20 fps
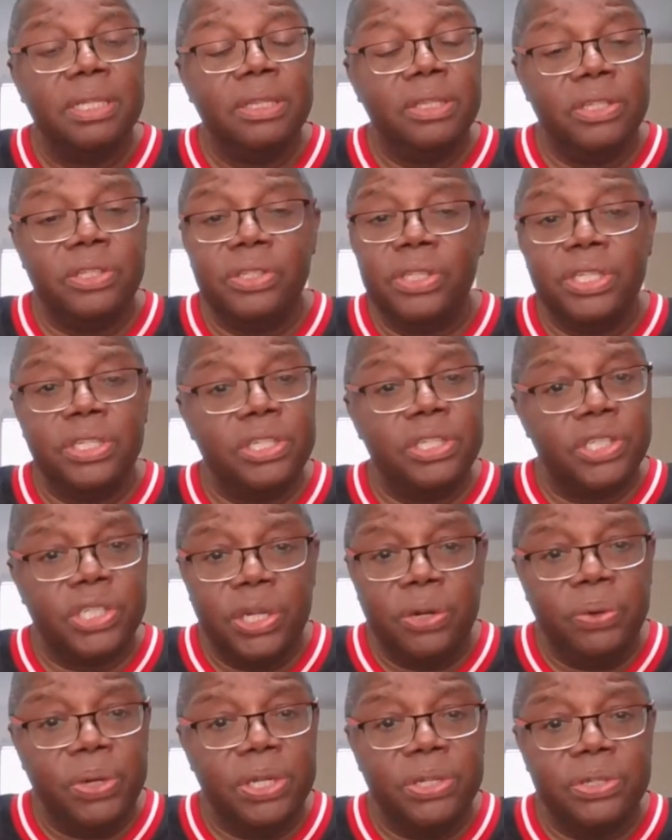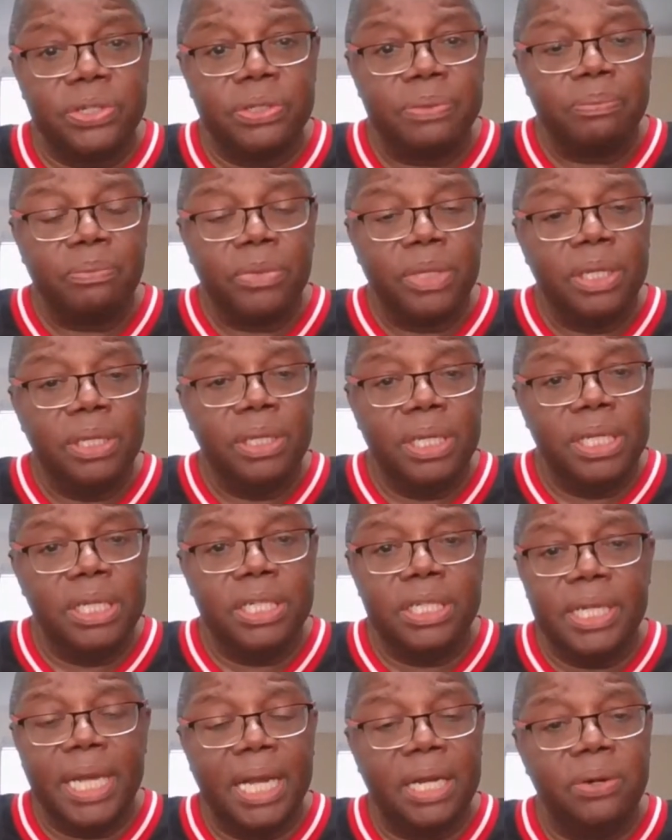This thing is serious
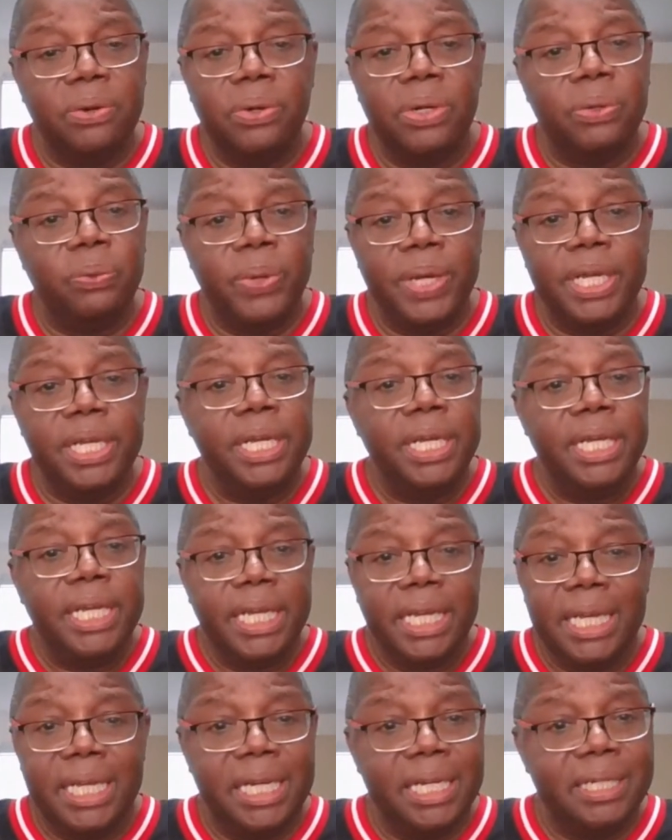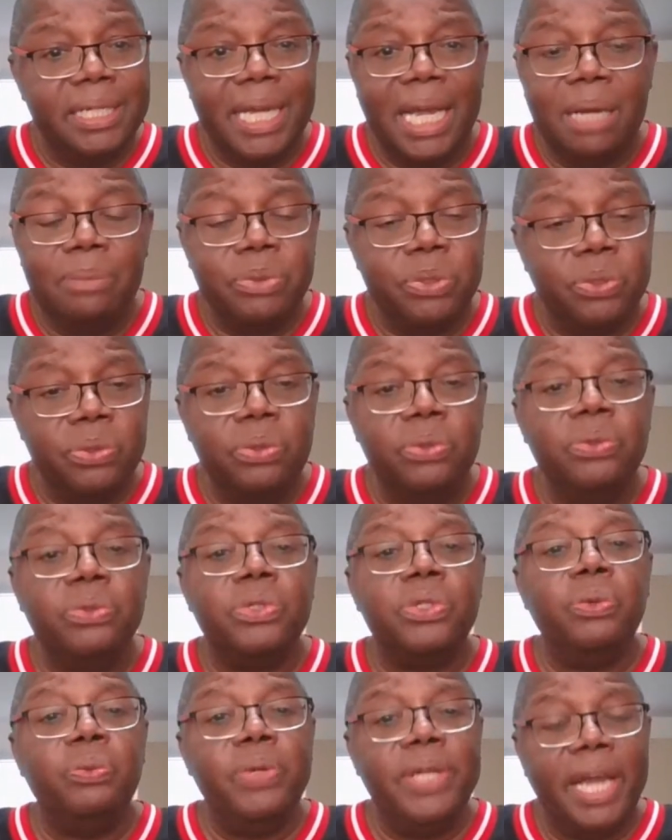and it's not going away anytime
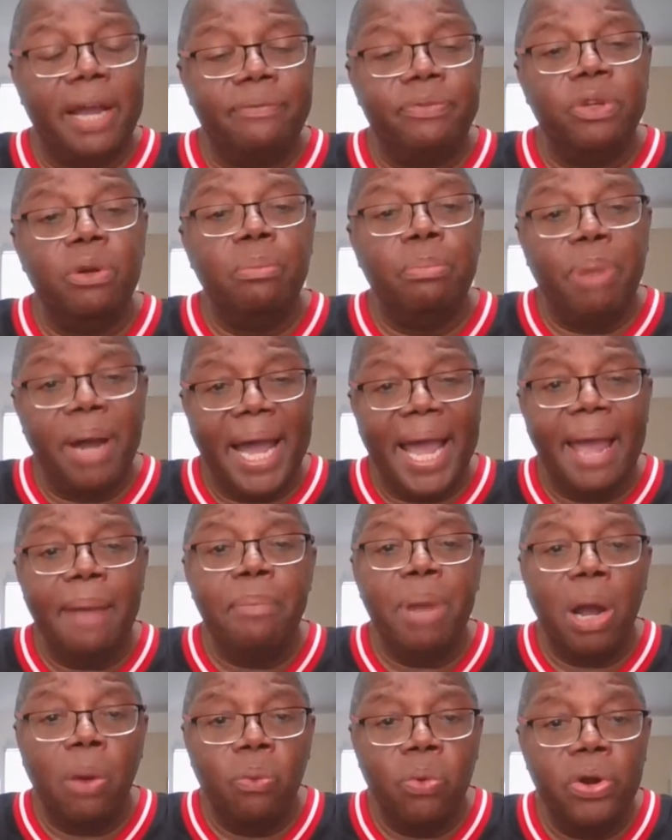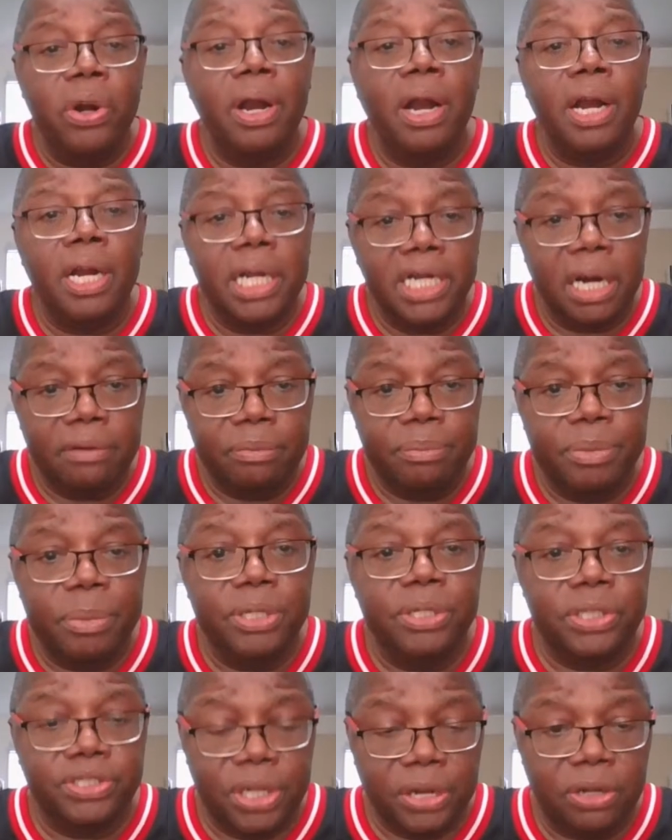soon. So we have to abide by what our
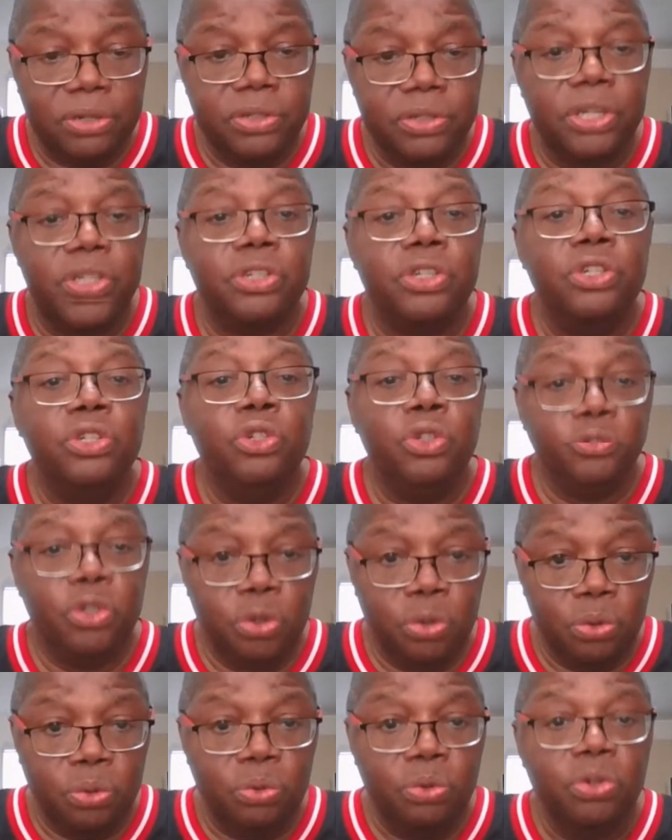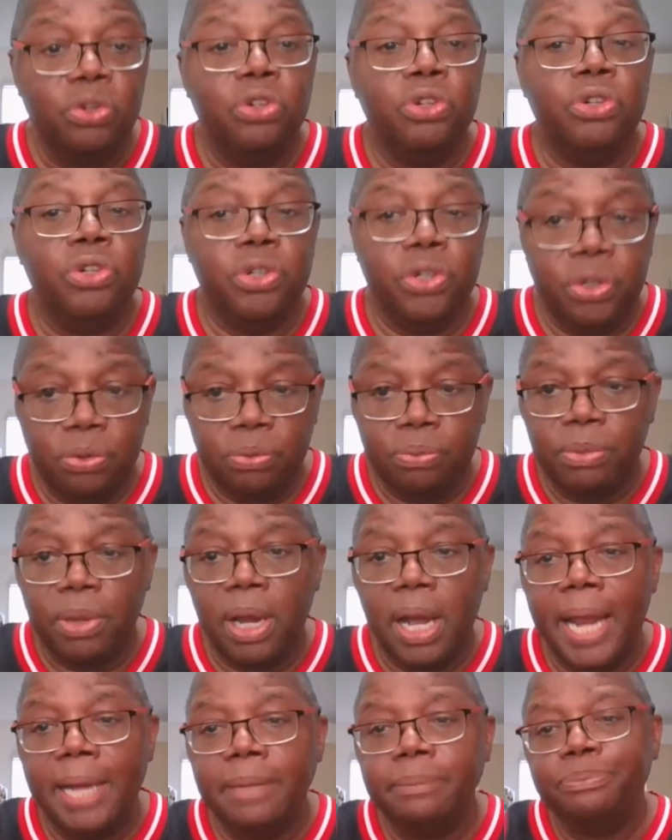government tells us to do.
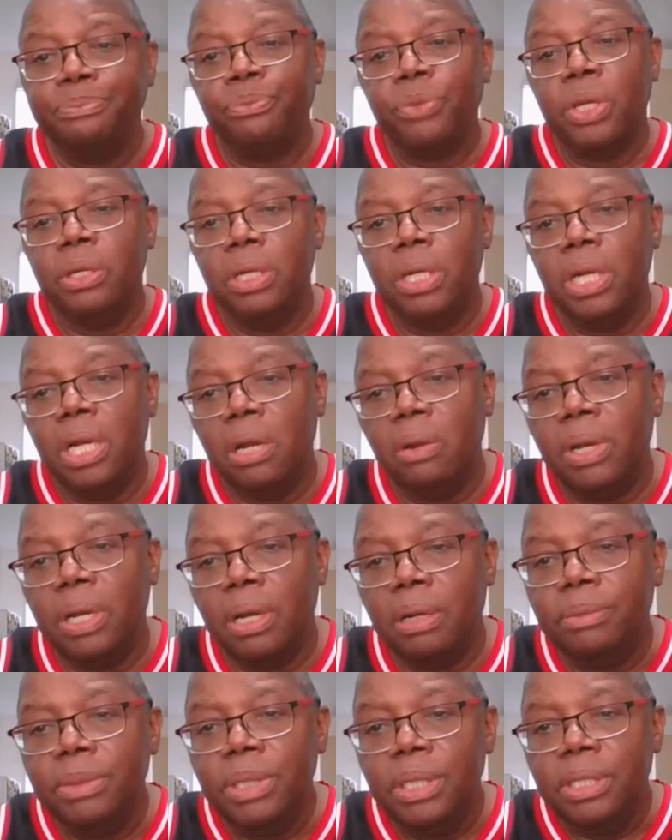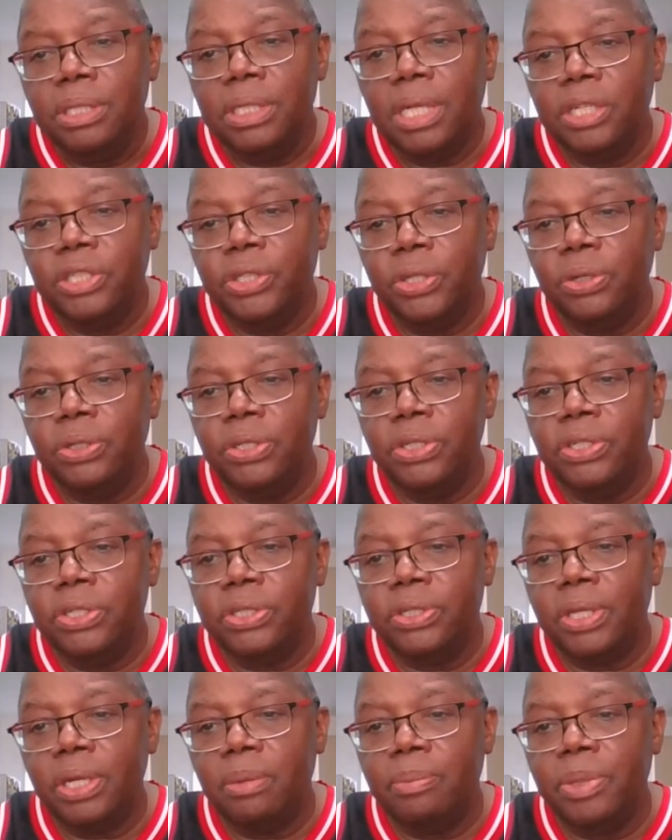All right. There we go. So I showed you
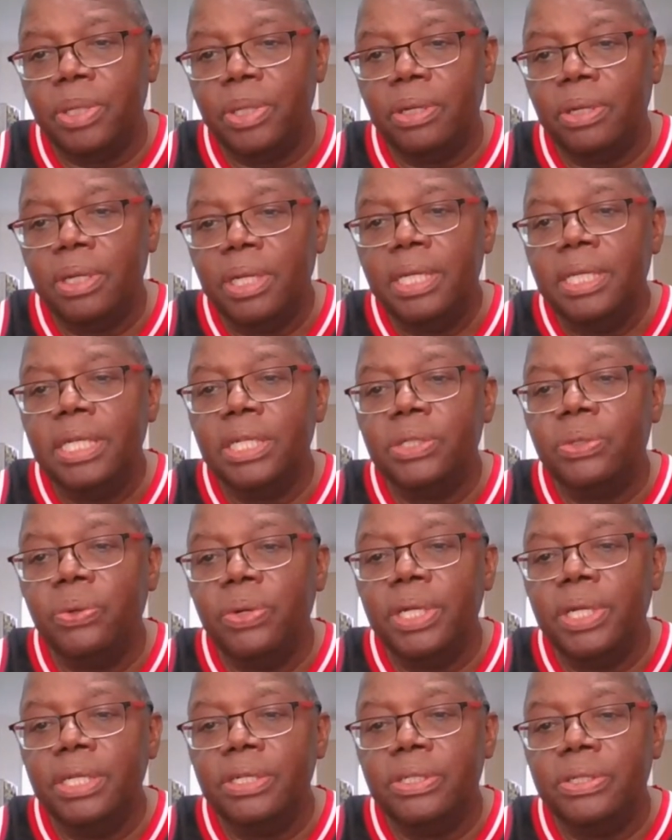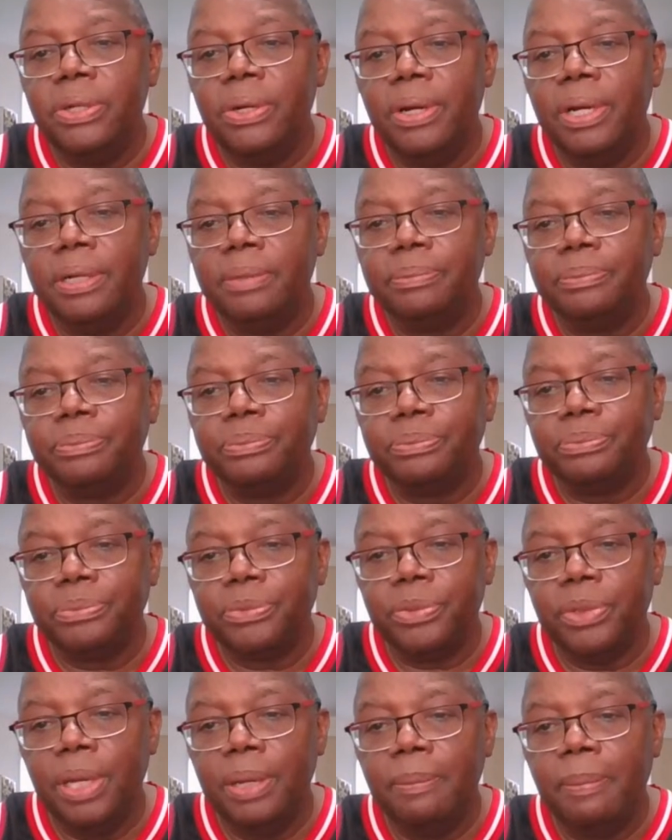this thumbnail. Let's go ahead and get started.
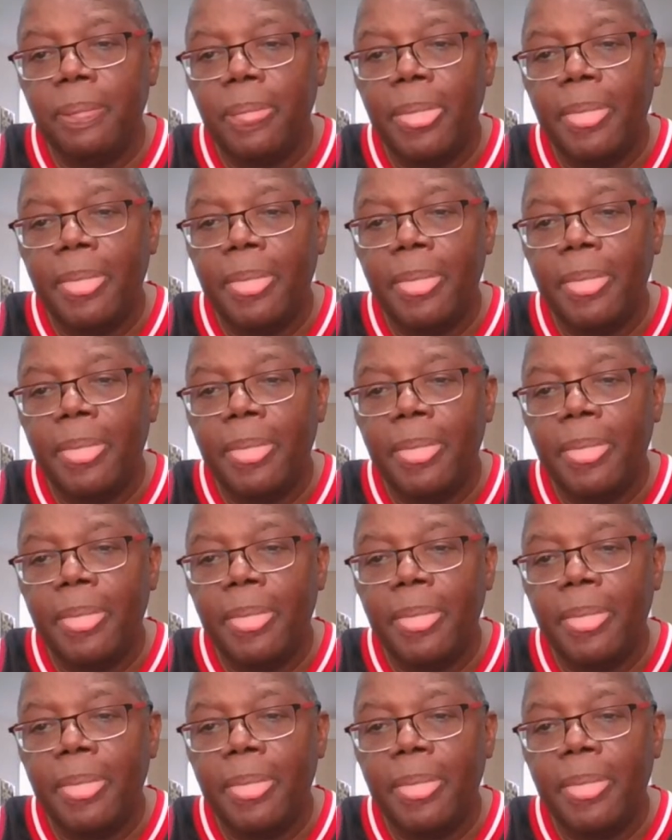Okay.